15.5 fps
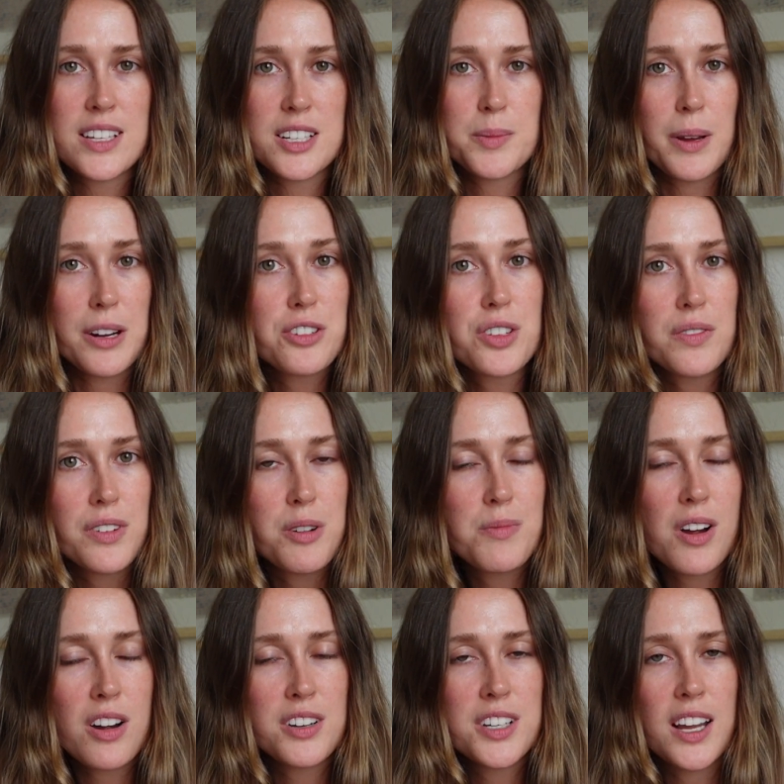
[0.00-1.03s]
especially film
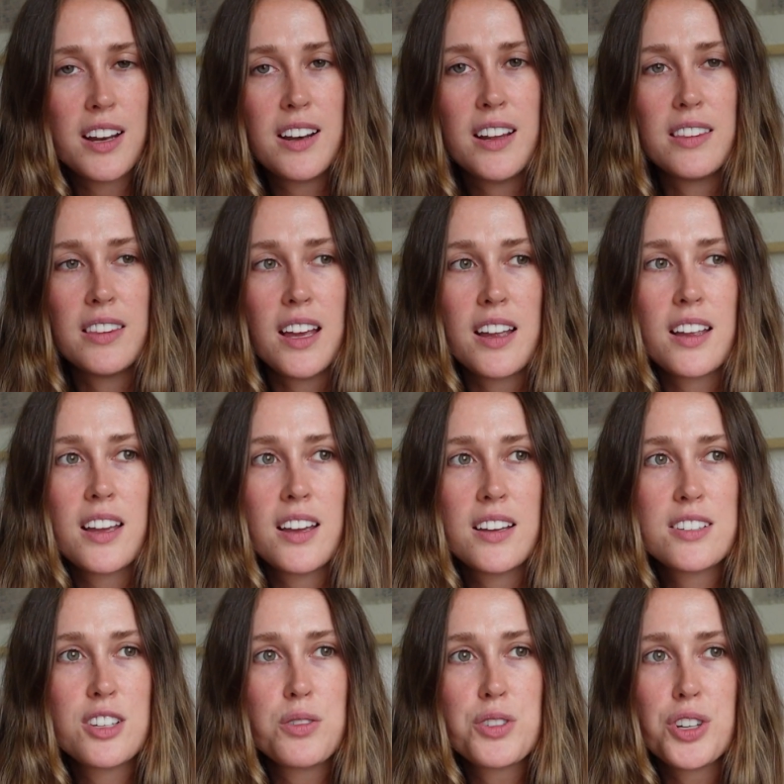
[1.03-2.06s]
content, in like
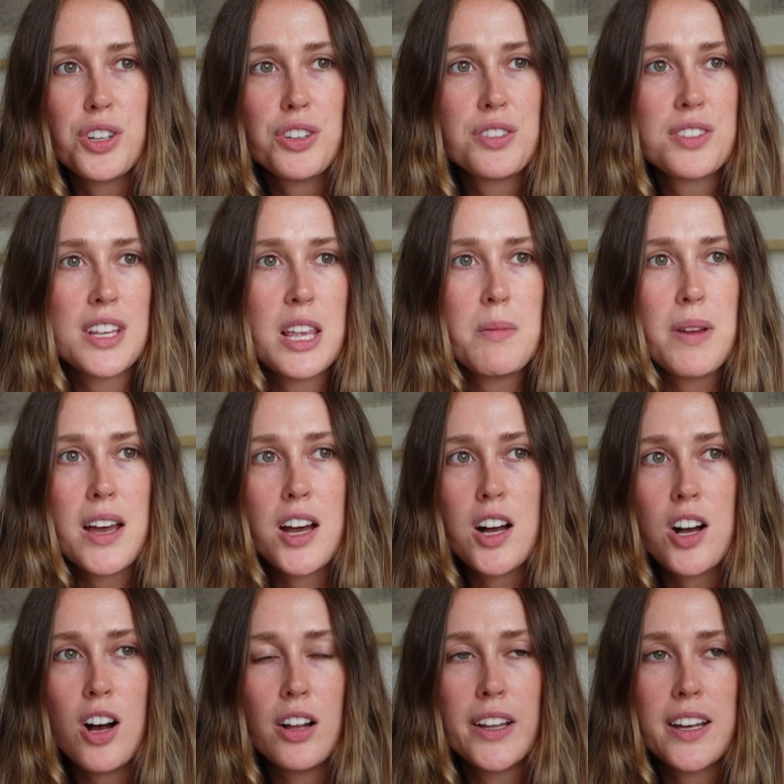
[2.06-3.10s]
socials, email,
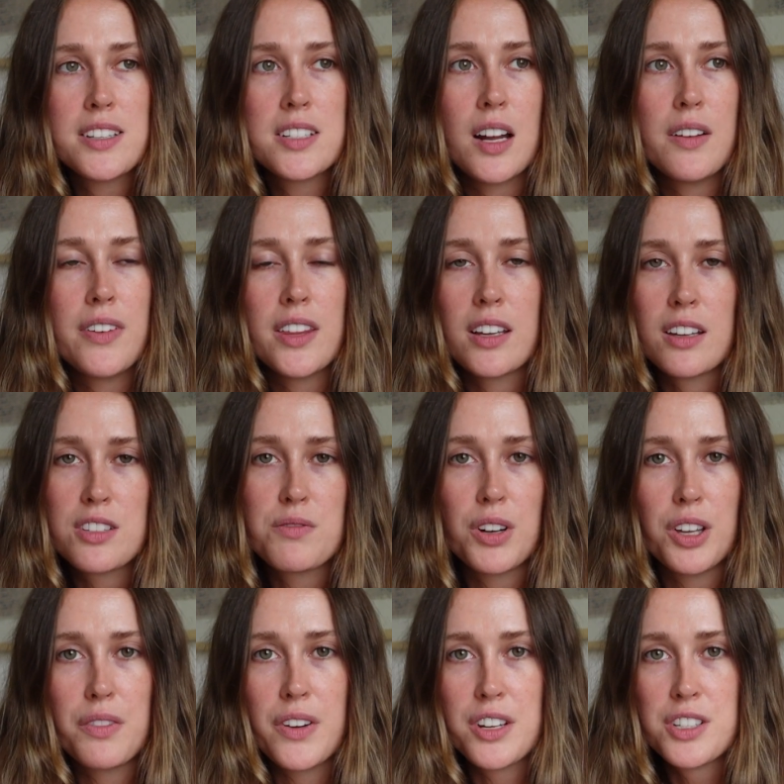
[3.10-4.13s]
all that stuff. I think it's
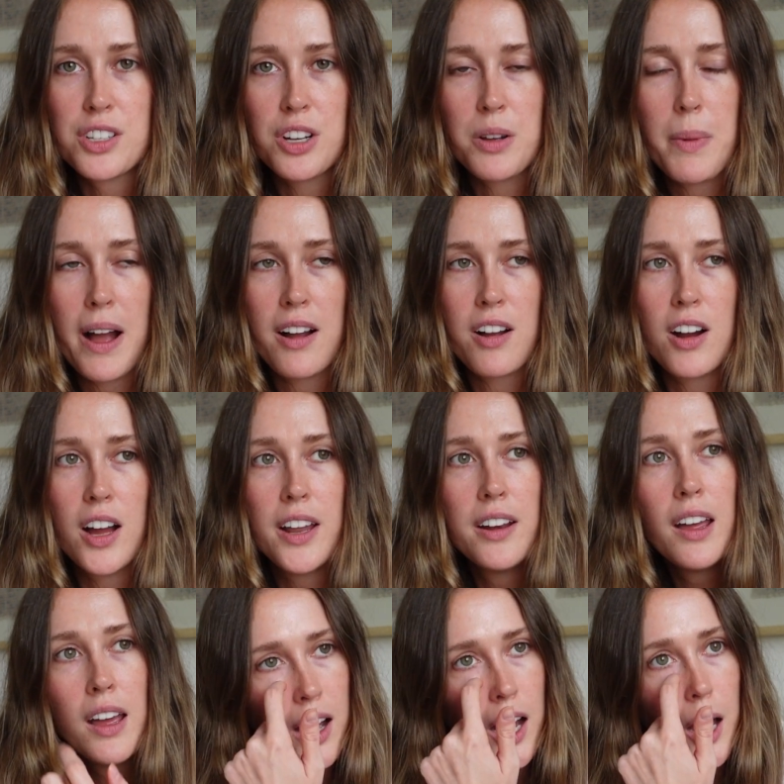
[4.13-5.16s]
really fun to look back on.